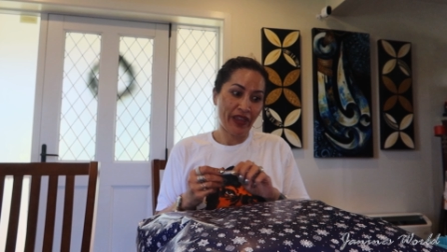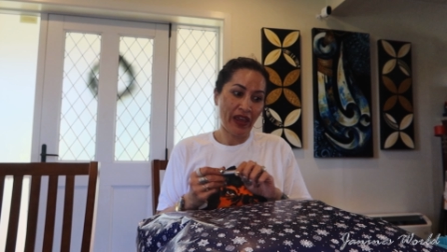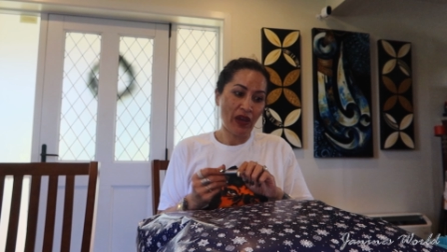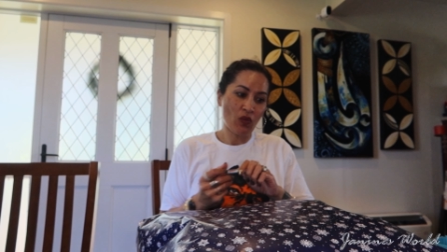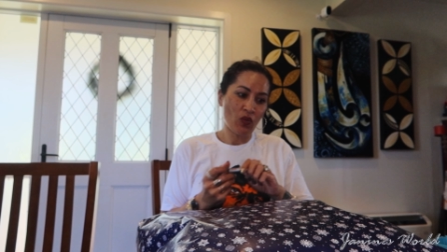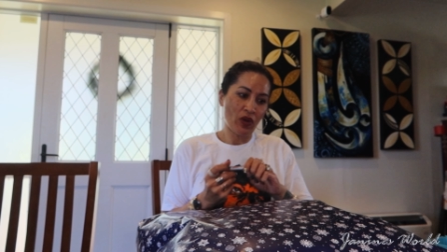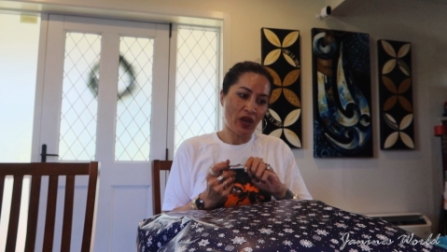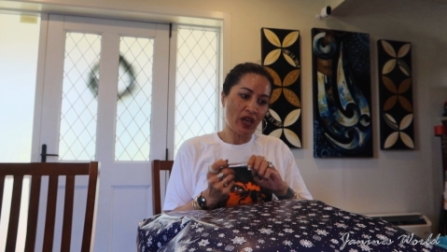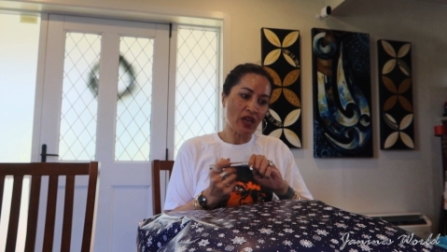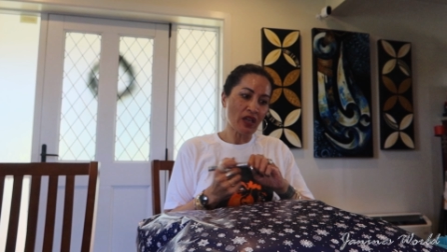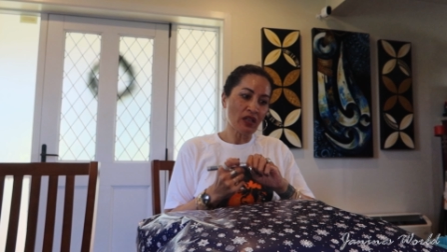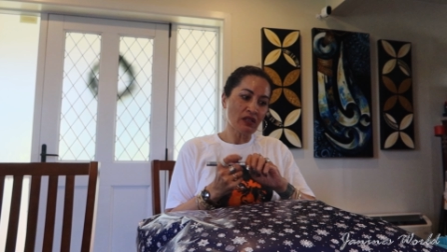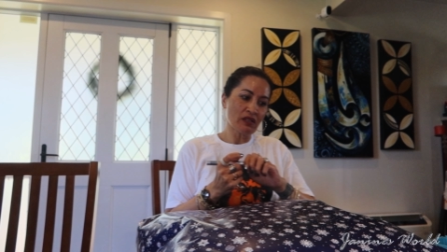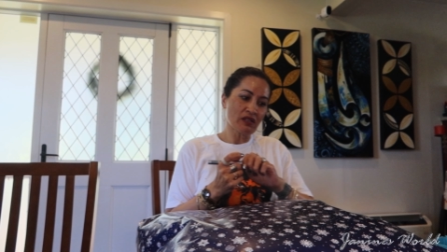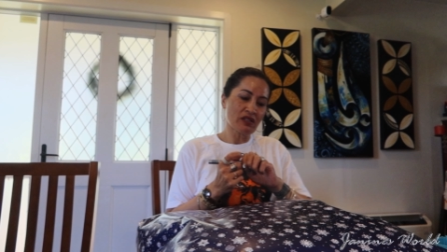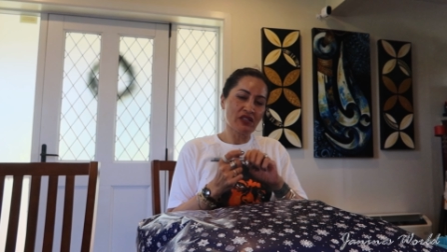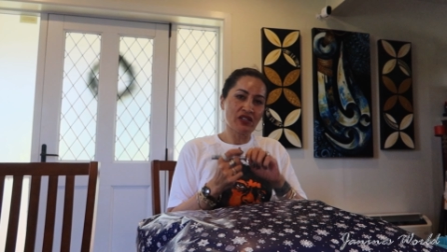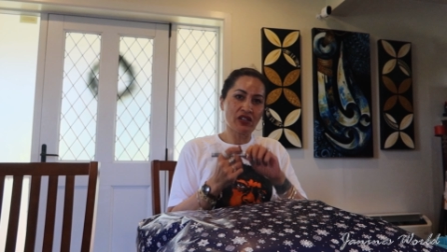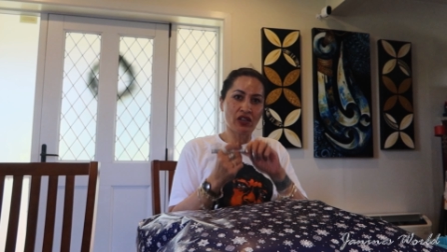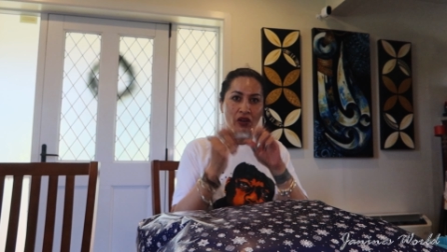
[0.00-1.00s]
that
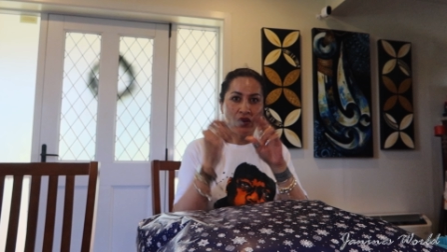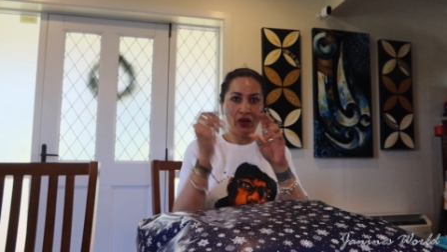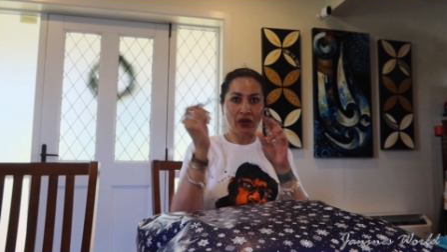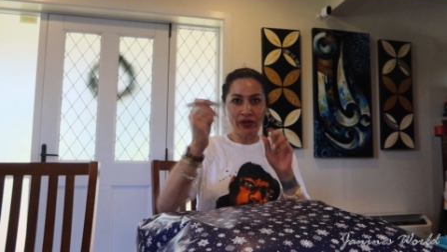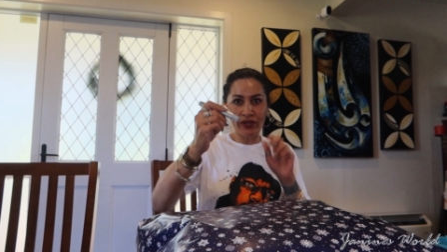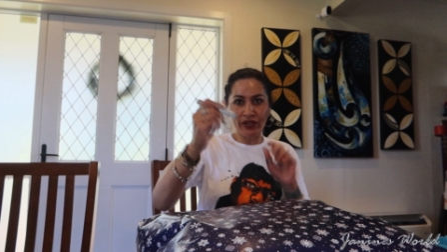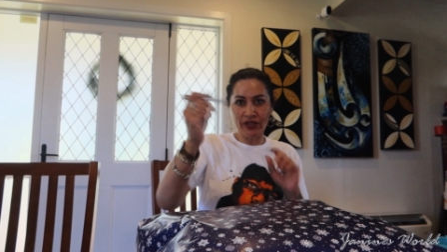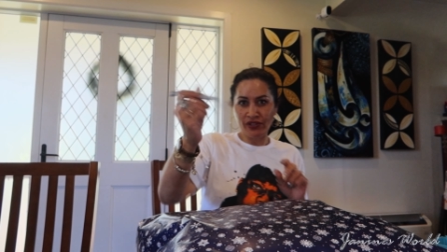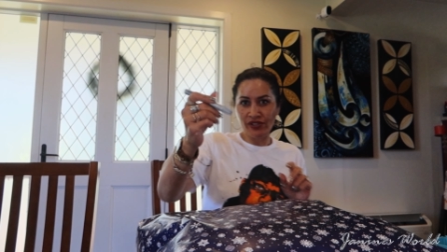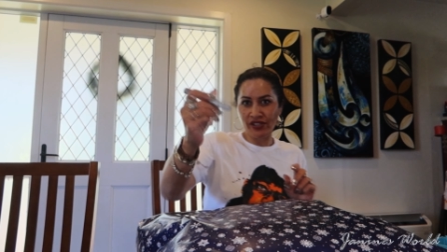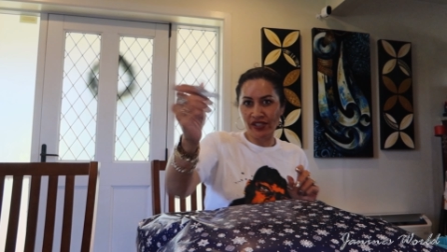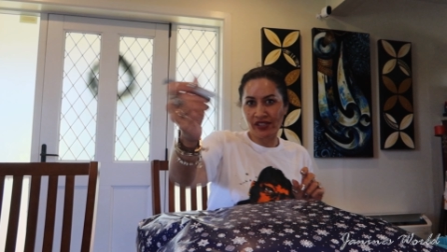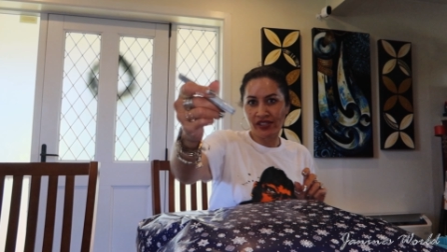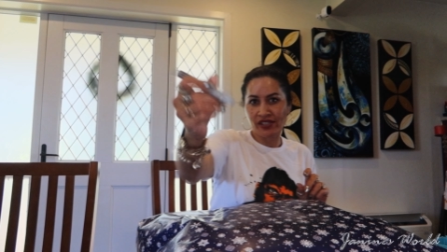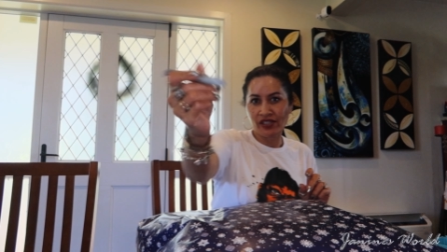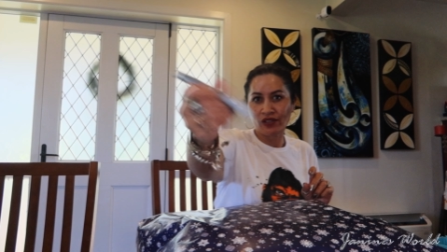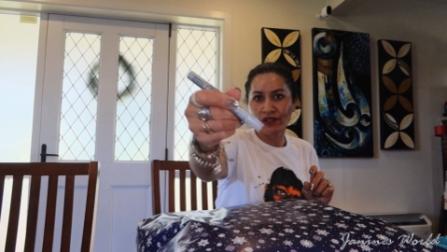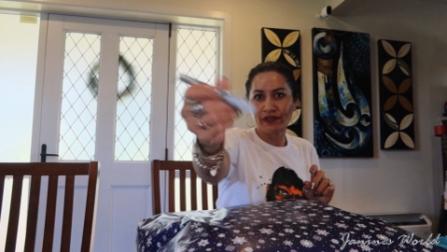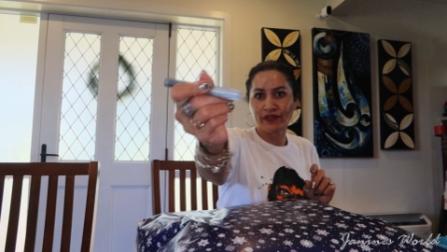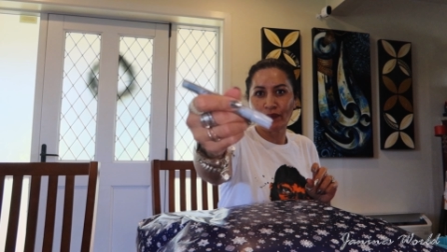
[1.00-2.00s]
one so I'll use the
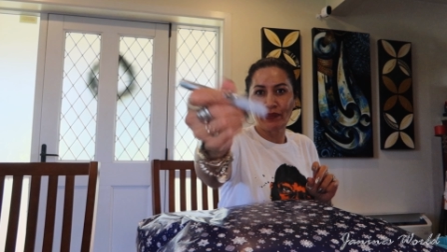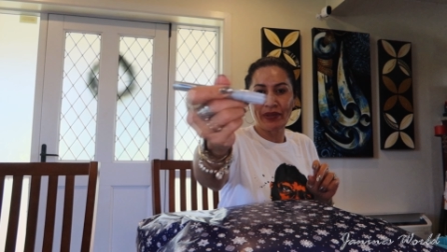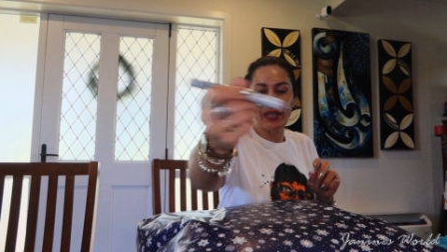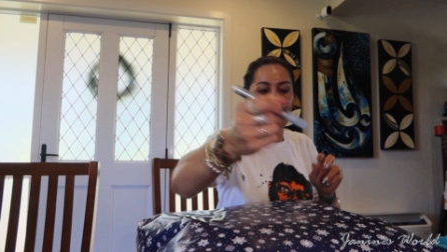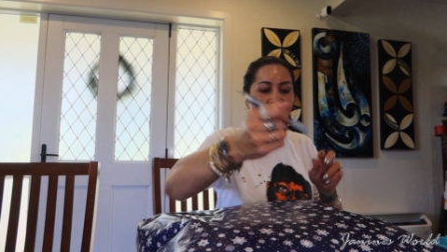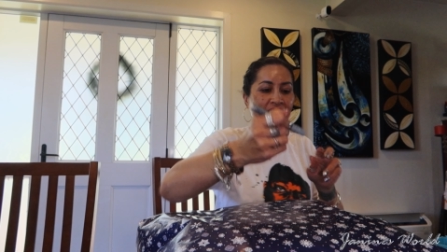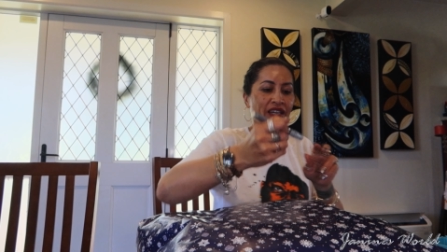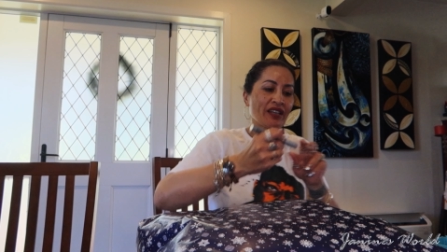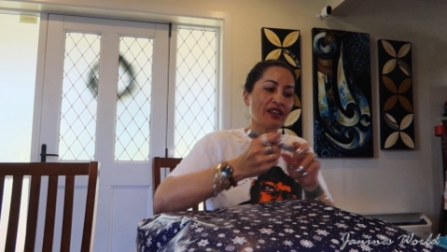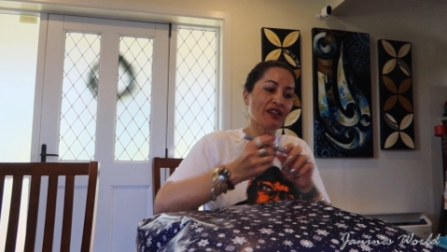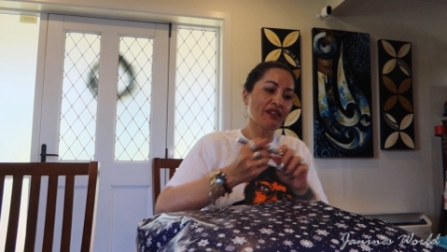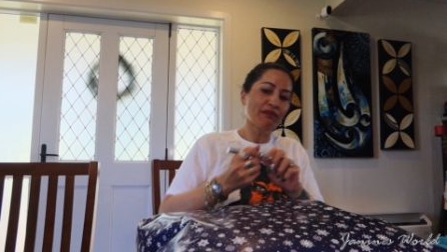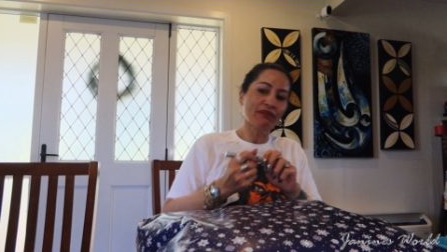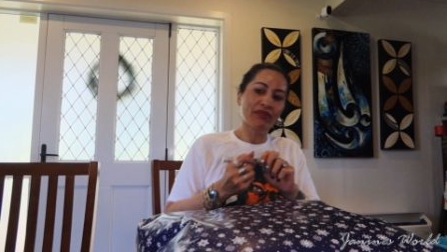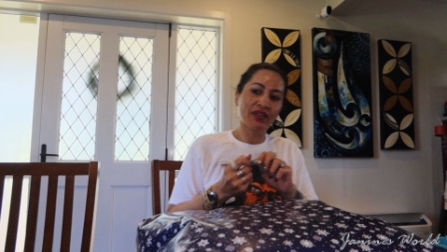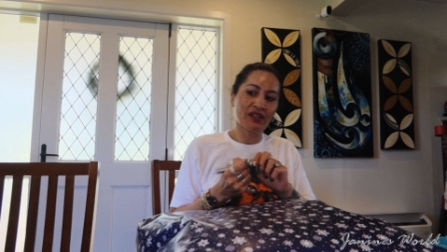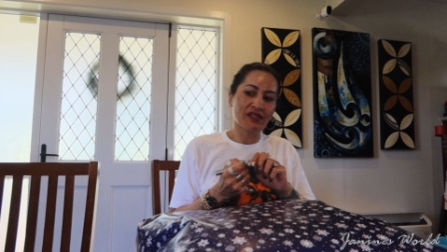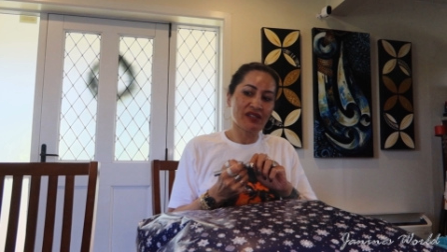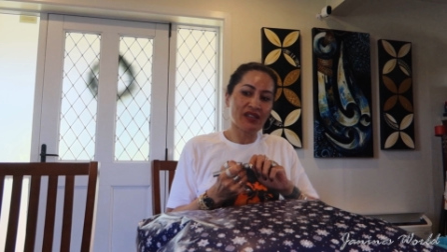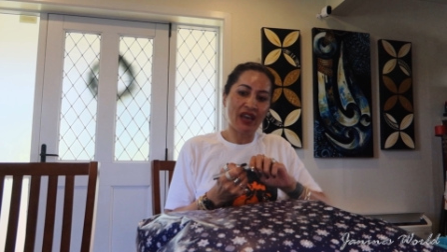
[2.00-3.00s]
silver pen
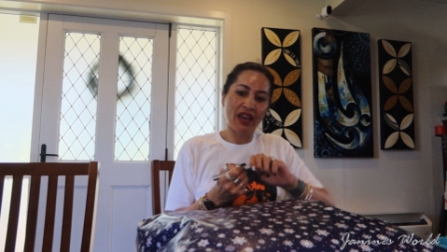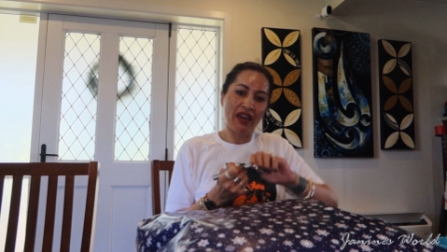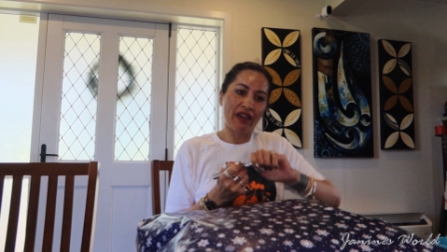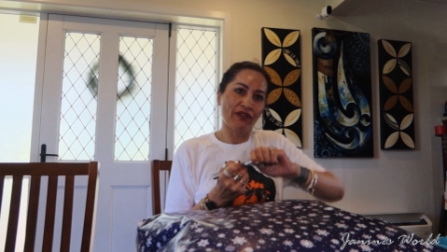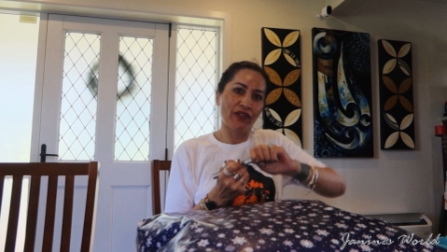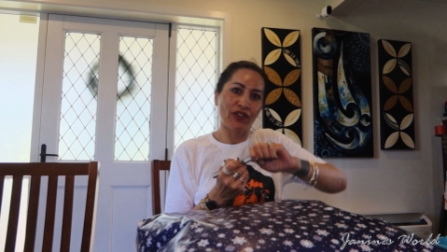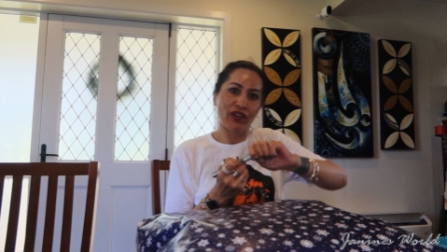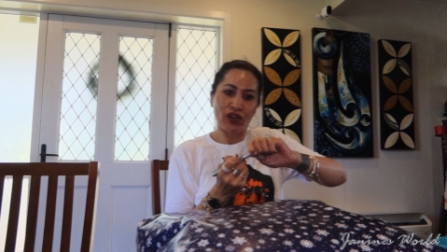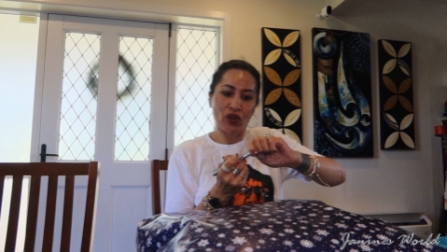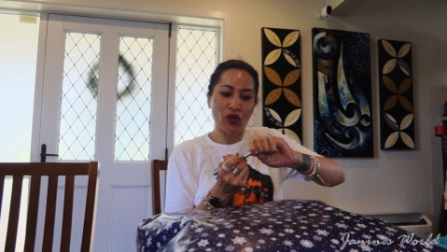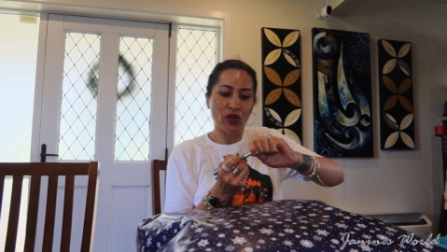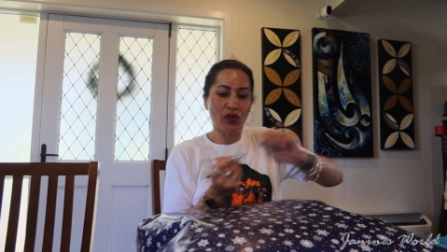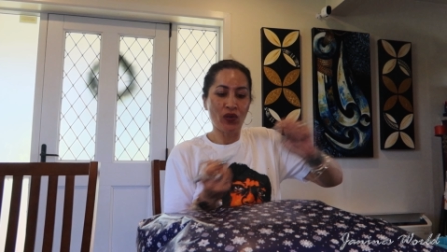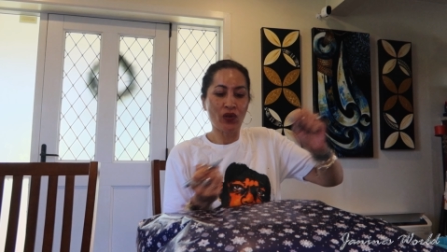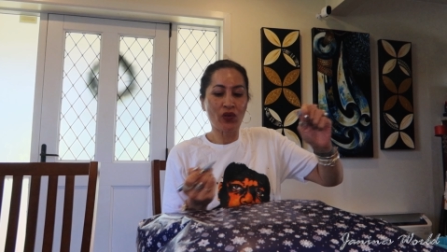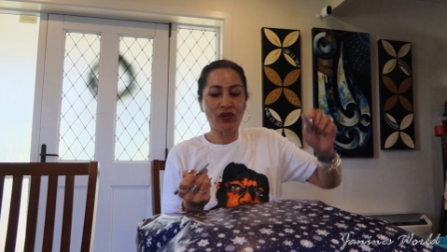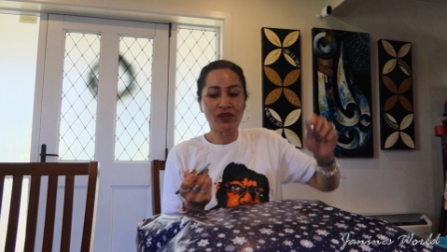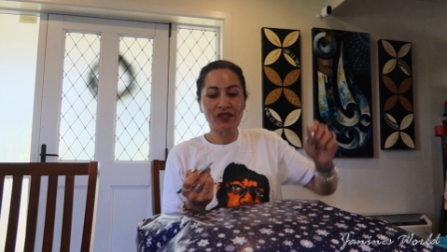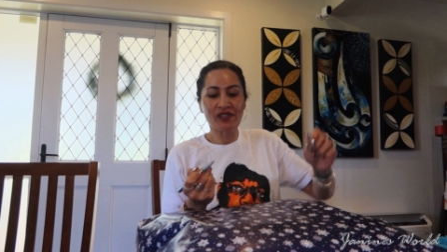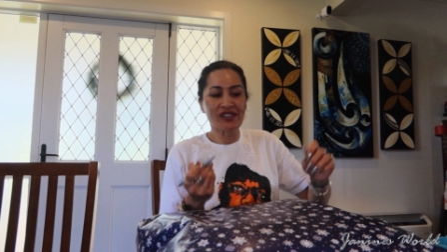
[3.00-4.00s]
because I have
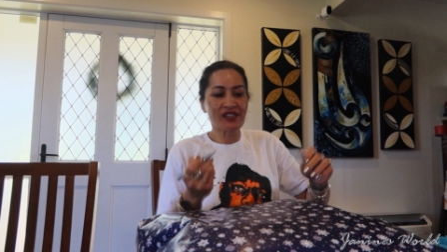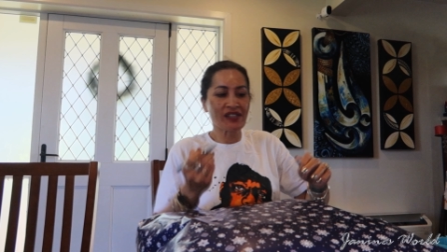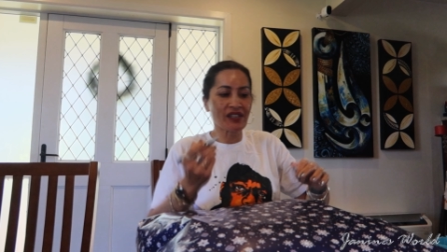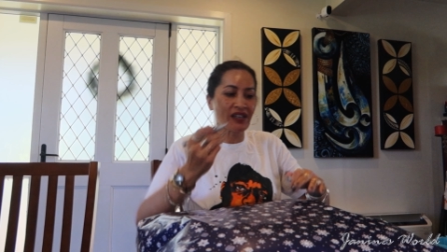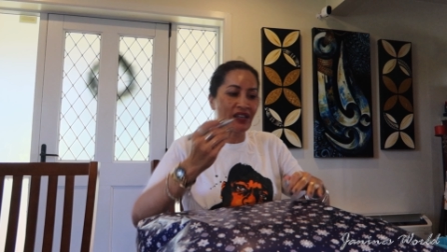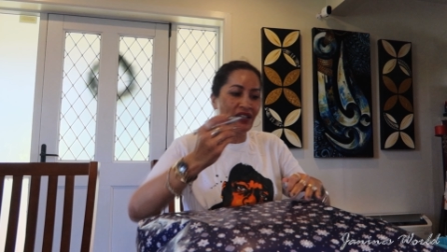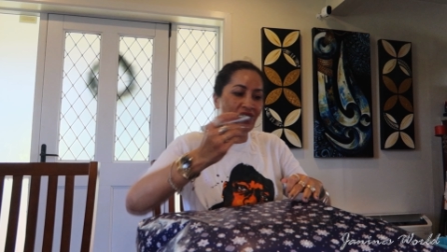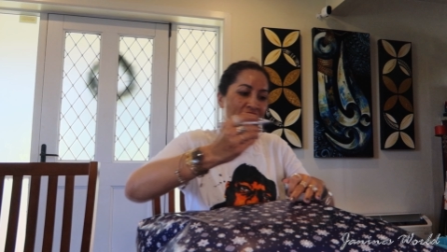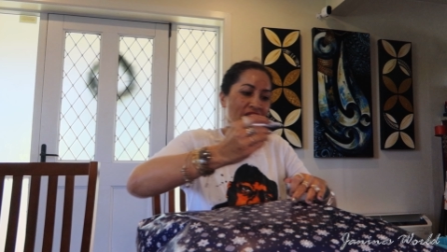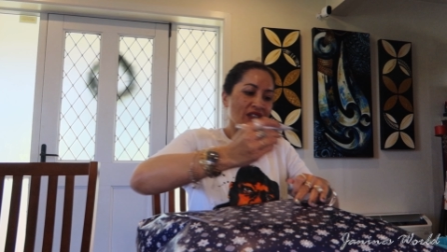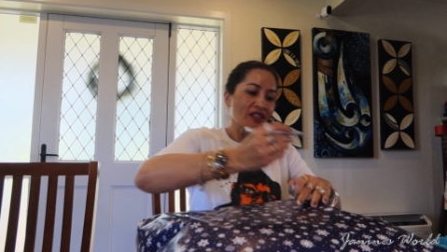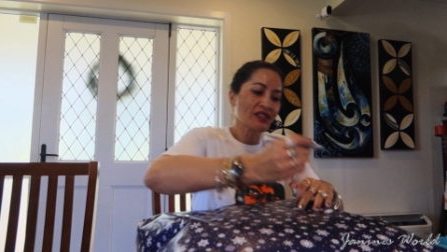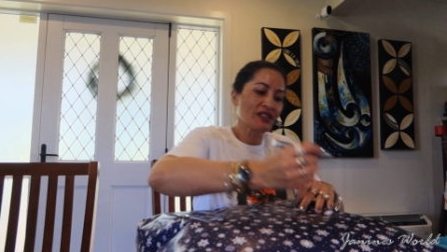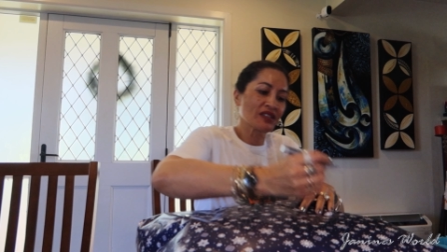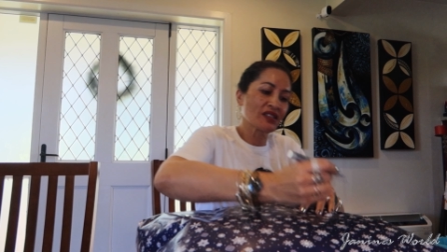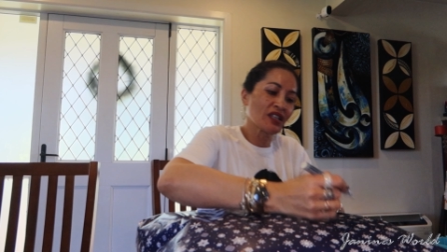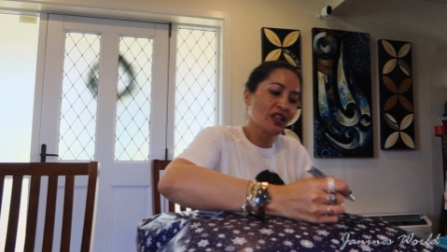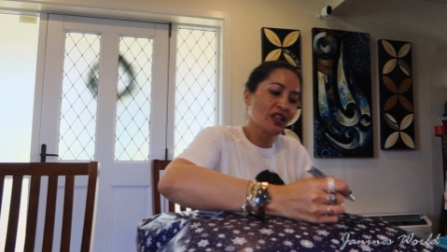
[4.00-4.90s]
no stickers